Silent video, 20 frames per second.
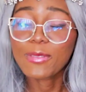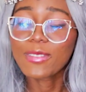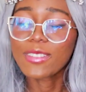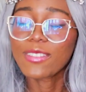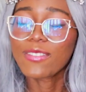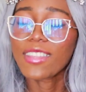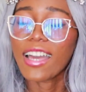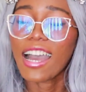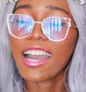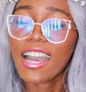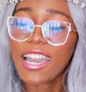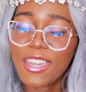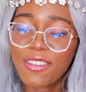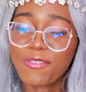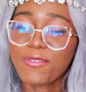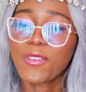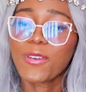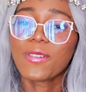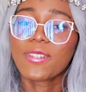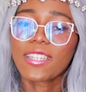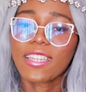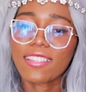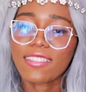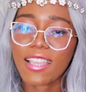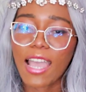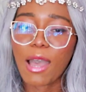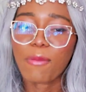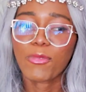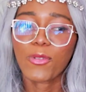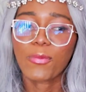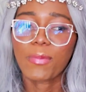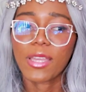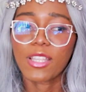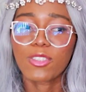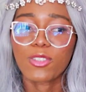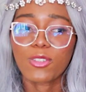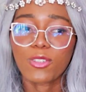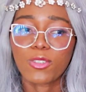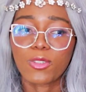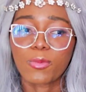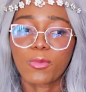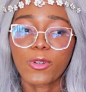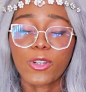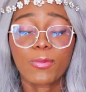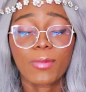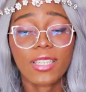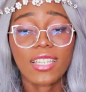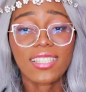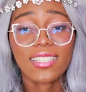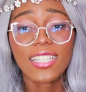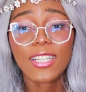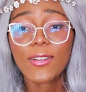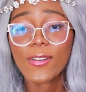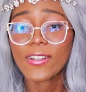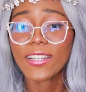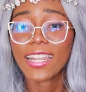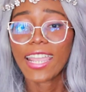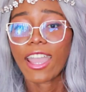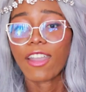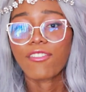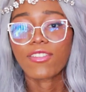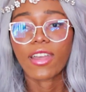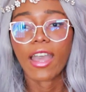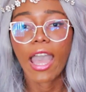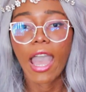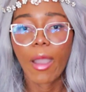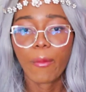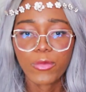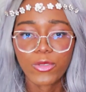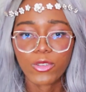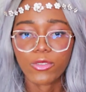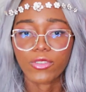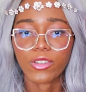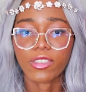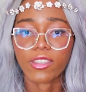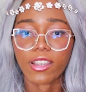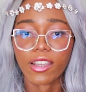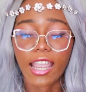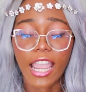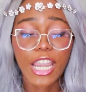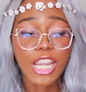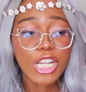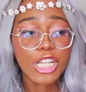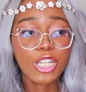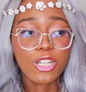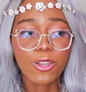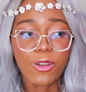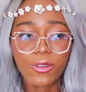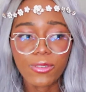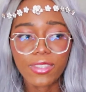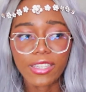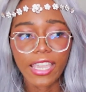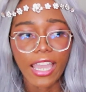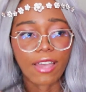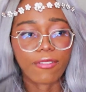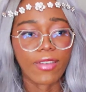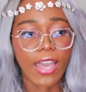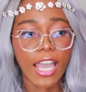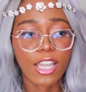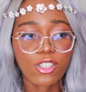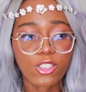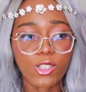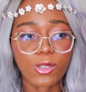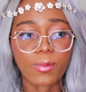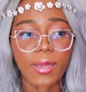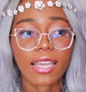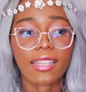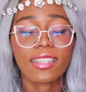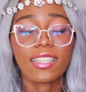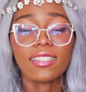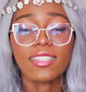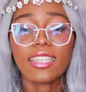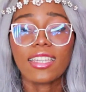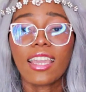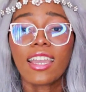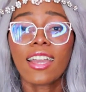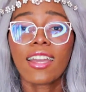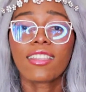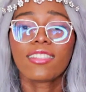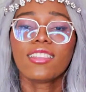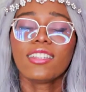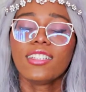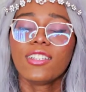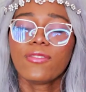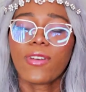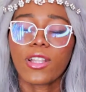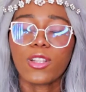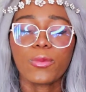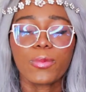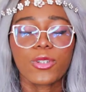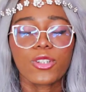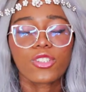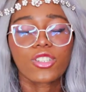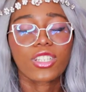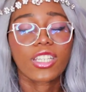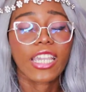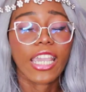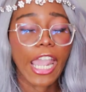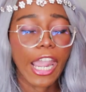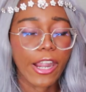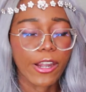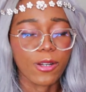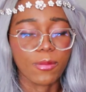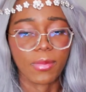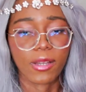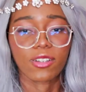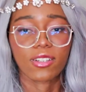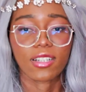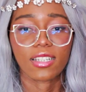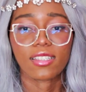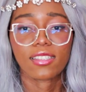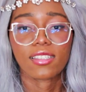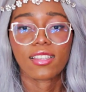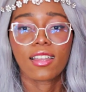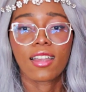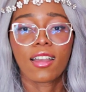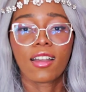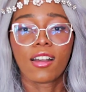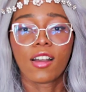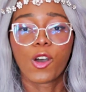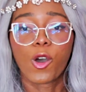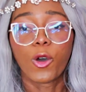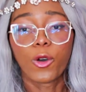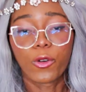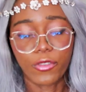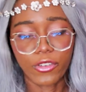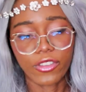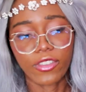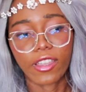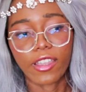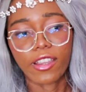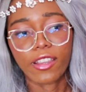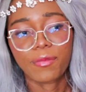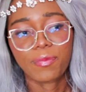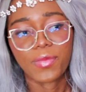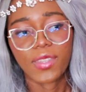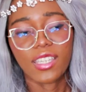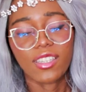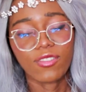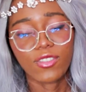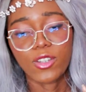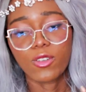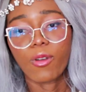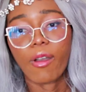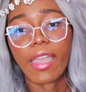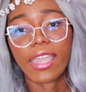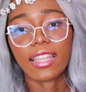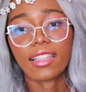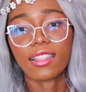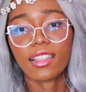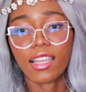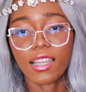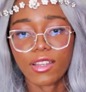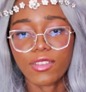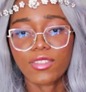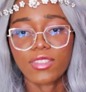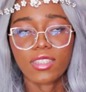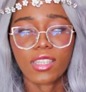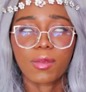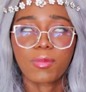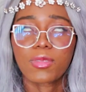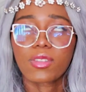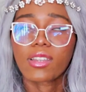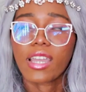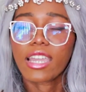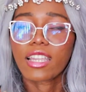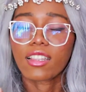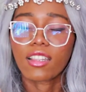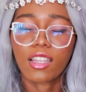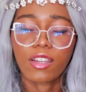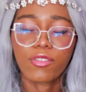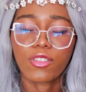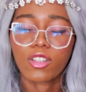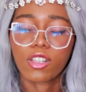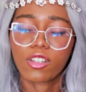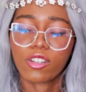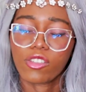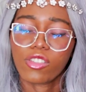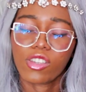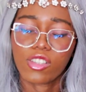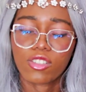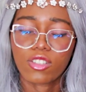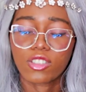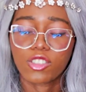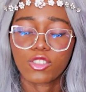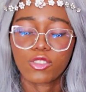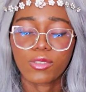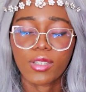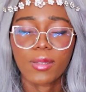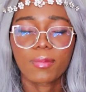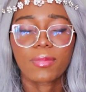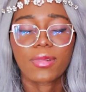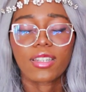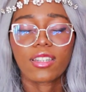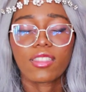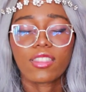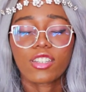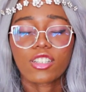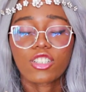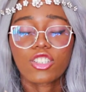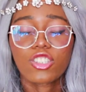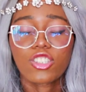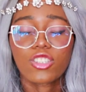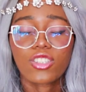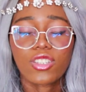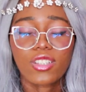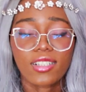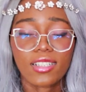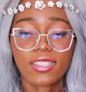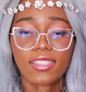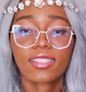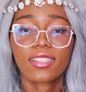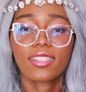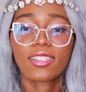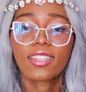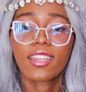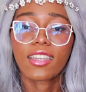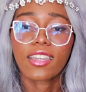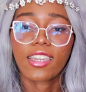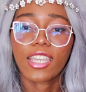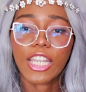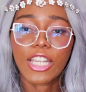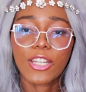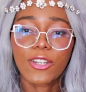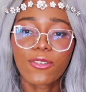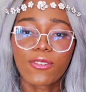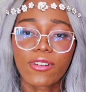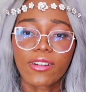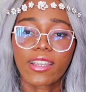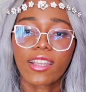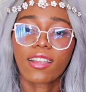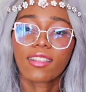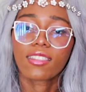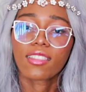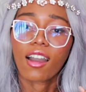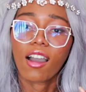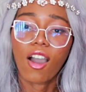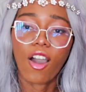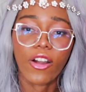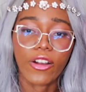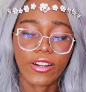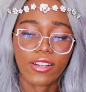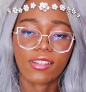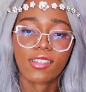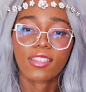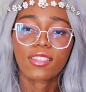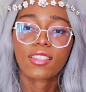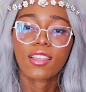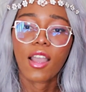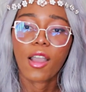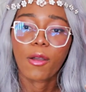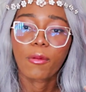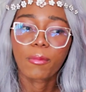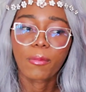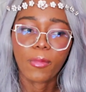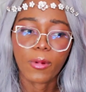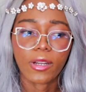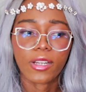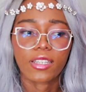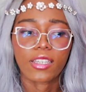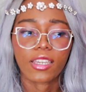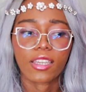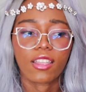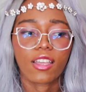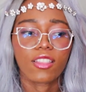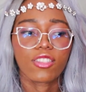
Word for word: if the iPhone gets Apple Pencil support, because they already have the apps over there. I know they have Astropad. They think the developers care about us over there. Even though I love Samsung, I love a lot of the things they're doing, but they're seriously ignoring the artist market.